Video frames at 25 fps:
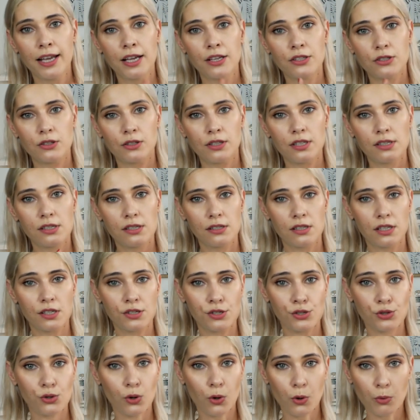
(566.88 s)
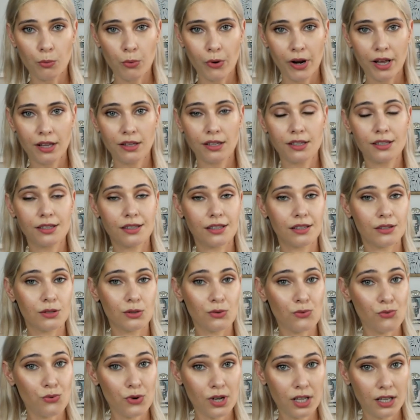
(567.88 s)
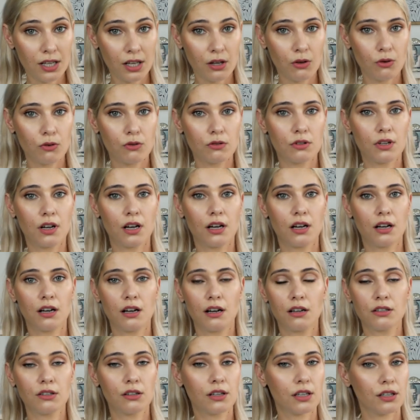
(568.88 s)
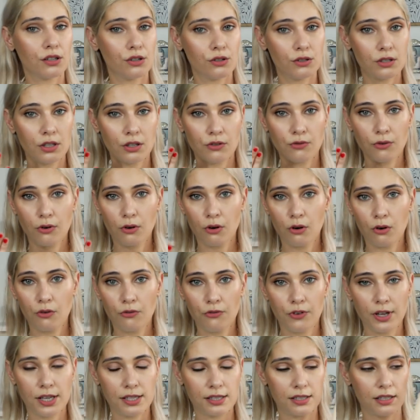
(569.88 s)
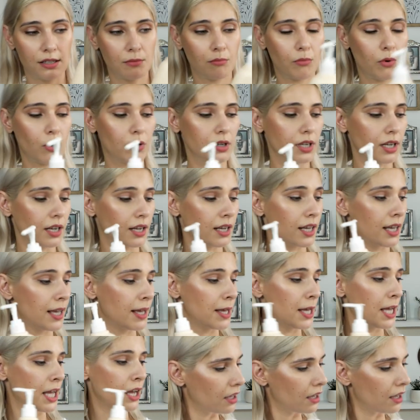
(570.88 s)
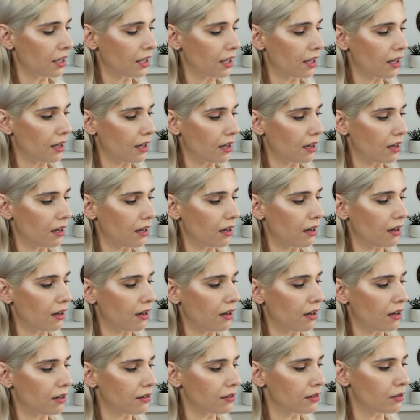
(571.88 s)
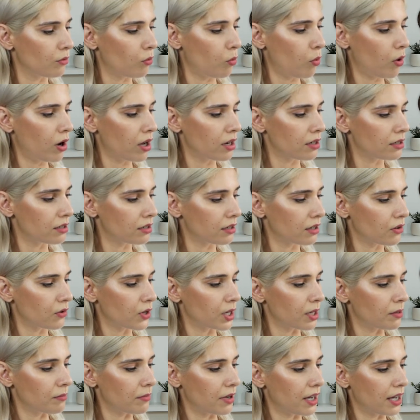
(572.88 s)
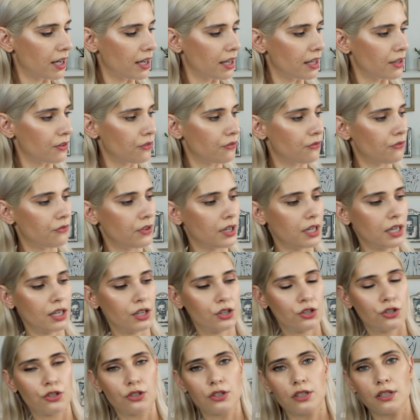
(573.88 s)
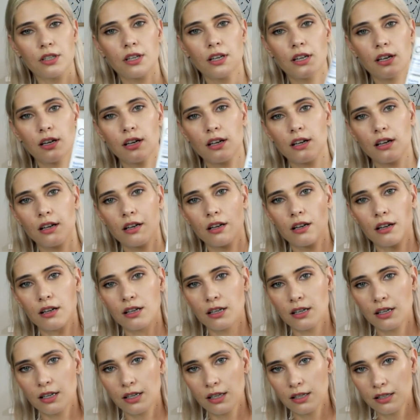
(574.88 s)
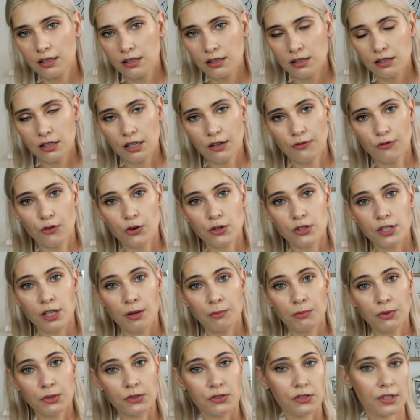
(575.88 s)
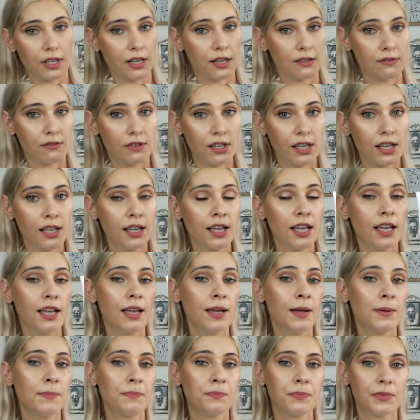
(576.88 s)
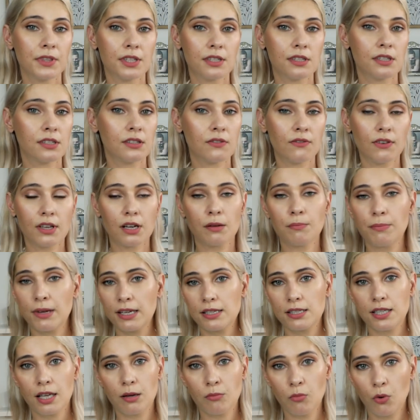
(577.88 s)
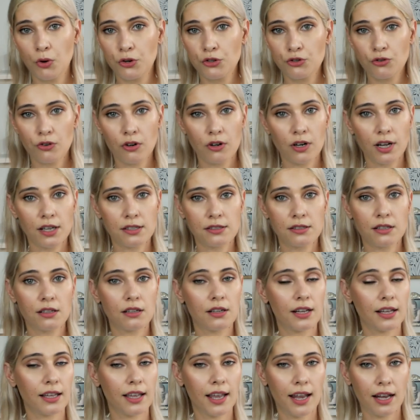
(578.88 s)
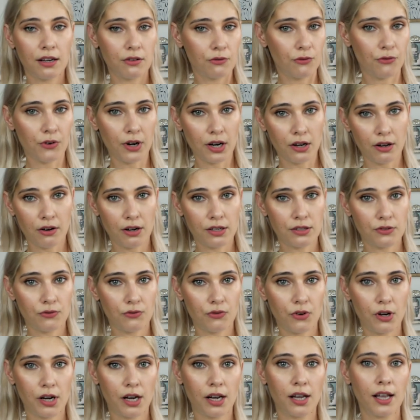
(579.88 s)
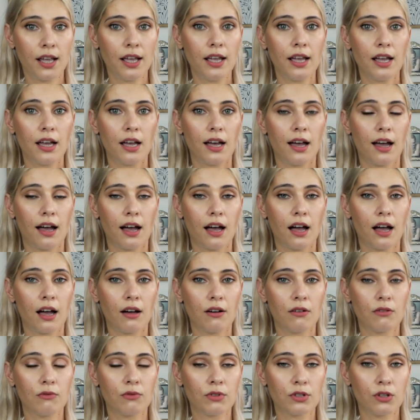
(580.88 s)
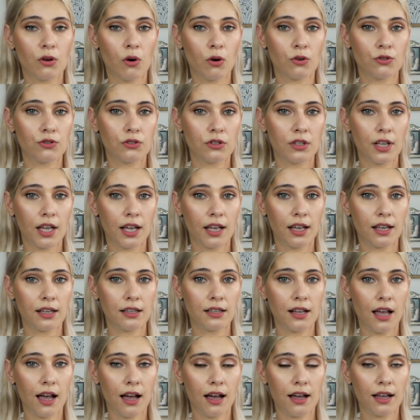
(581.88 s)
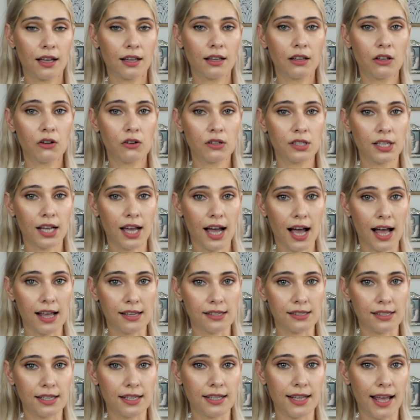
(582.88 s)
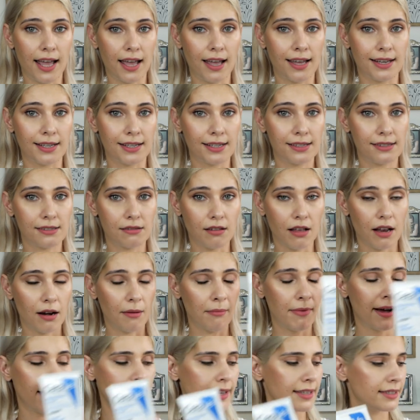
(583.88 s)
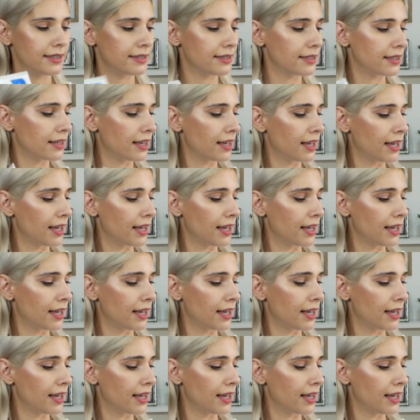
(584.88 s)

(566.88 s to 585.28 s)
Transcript: So this is their store brand. It is really good. Uh, you can use it for face and body. Uh, the one cream I finished uh, is, uh, for example, CeraVe. This is very basic moisturizer, again fragrance free, uh, would contain uh, hyaluronic acid and ceramides.